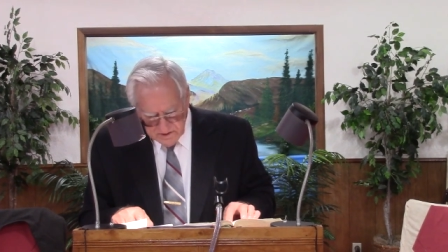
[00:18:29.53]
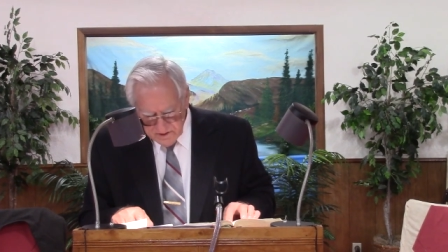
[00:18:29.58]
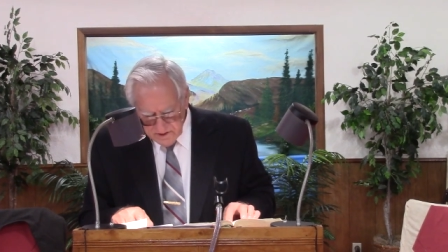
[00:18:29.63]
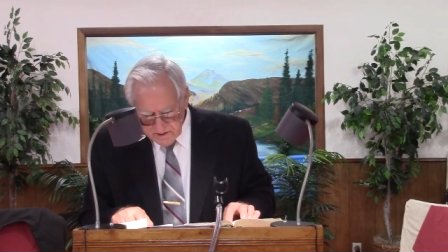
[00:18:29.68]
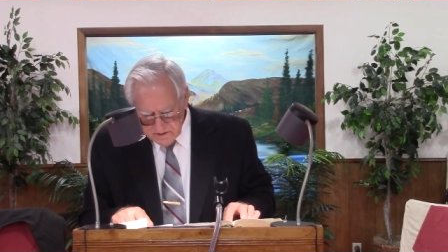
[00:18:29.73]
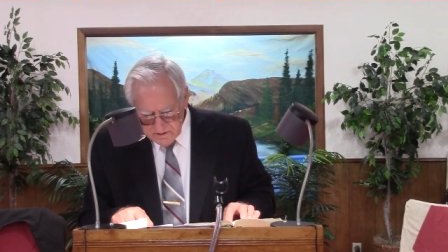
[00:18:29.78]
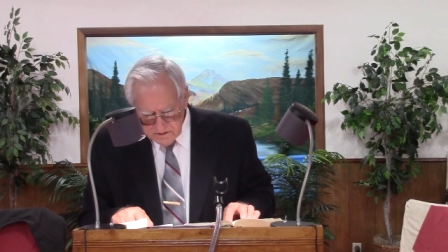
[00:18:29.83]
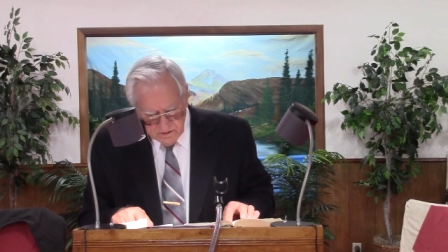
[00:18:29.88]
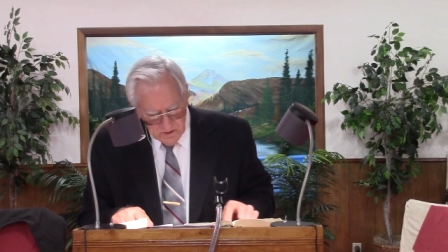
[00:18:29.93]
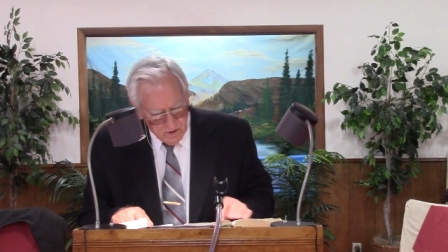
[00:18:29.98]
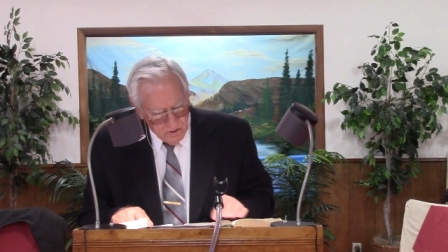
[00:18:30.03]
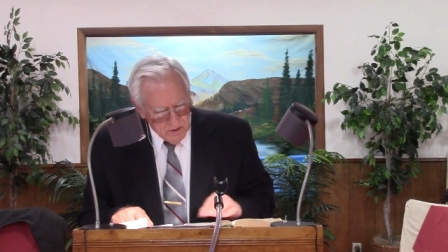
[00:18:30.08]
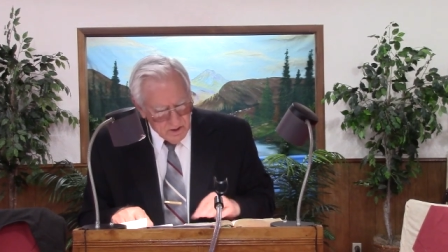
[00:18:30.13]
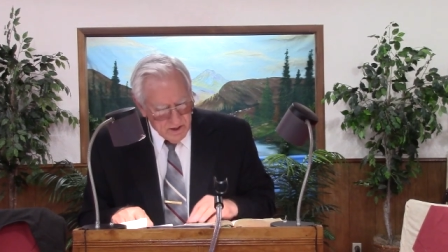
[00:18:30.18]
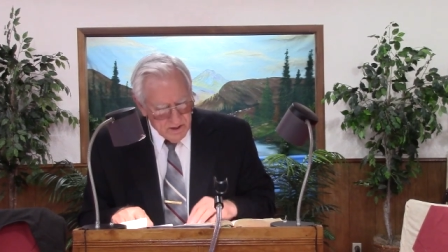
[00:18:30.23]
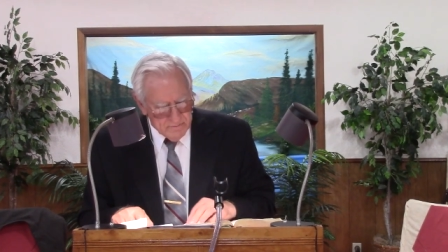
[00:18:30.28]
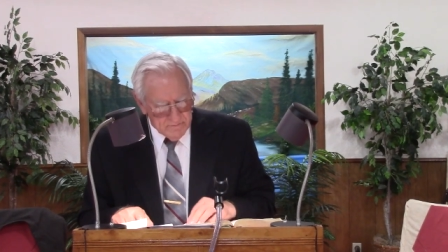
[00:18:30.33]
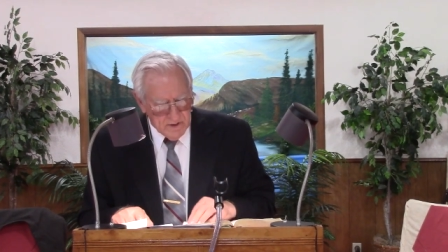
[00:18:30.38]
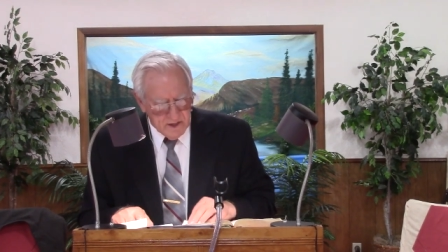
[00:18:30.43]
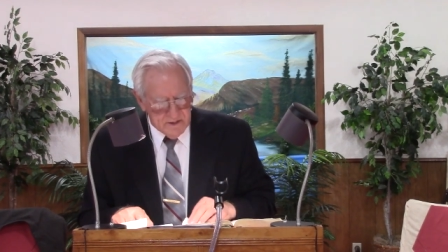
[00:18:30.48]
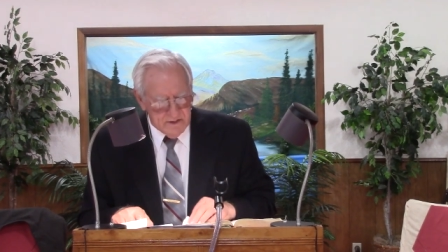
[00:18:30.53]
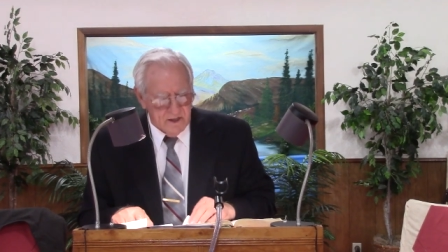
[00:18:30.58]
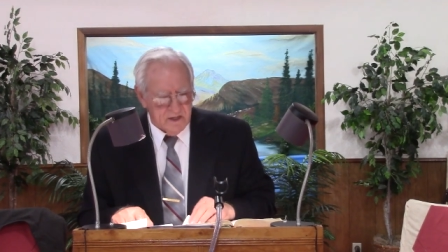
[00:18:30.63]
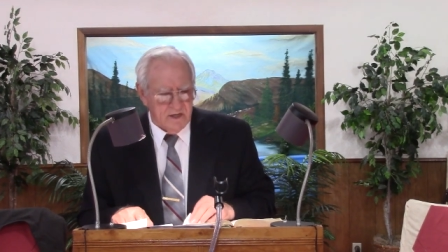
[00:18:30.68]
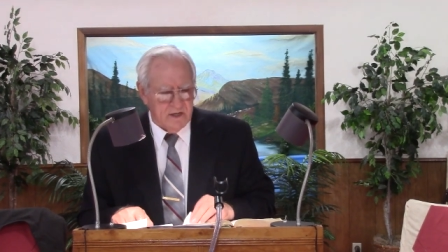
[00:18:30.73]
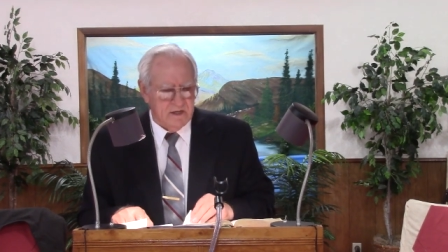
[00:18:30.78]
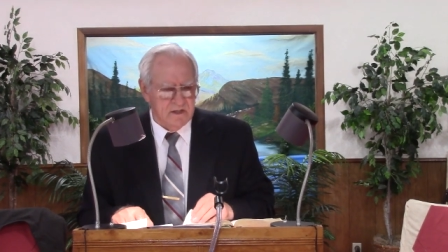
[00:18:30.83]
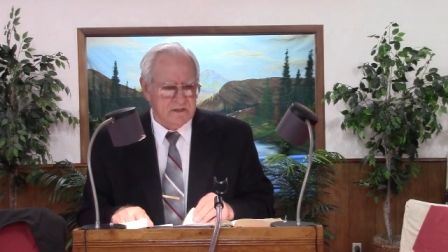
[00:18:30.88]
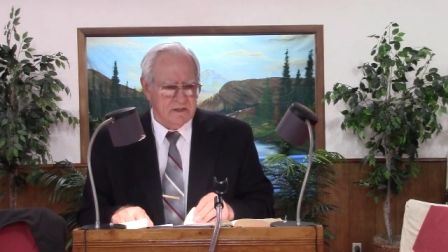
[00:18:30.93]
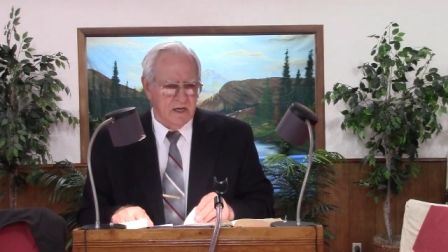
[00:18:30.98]
I says, oh, I did
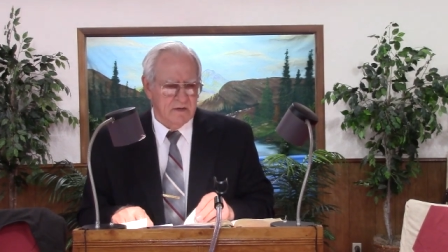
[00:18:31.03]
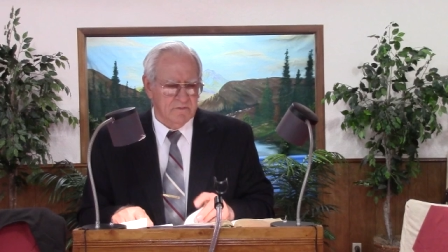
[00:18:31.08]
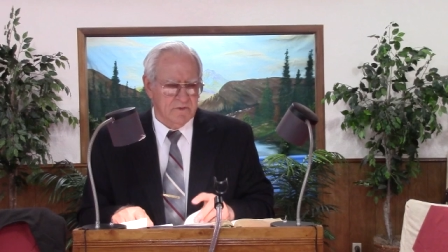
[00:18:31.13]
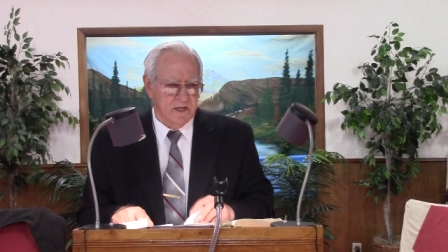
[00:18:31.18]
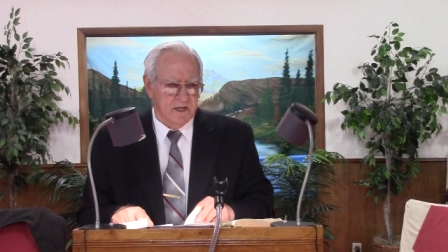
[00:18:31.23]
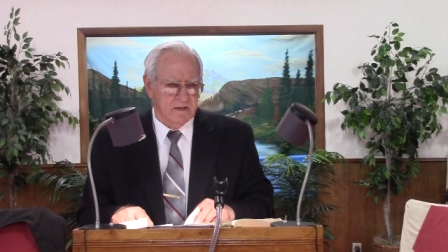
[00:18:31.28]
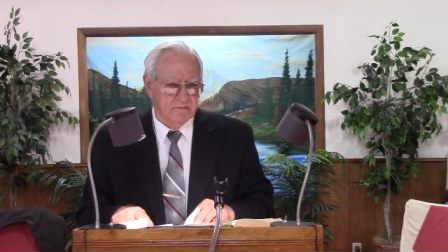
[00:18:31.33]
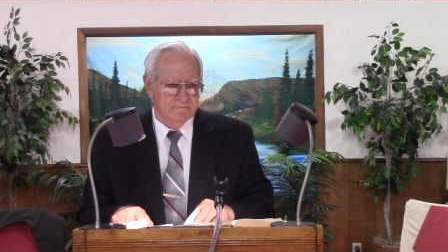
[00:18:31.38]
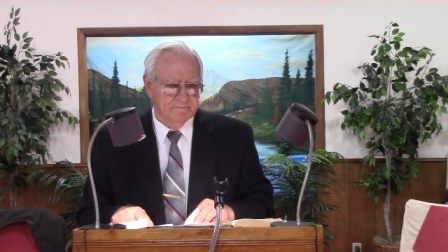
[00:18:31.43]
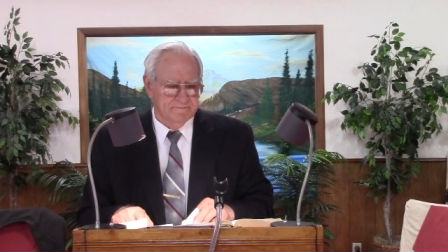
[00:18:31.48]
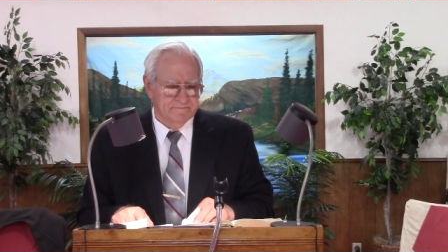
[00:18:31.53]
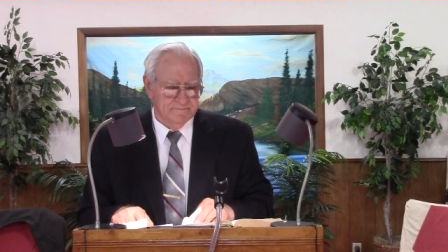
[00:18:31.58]
it the same thing.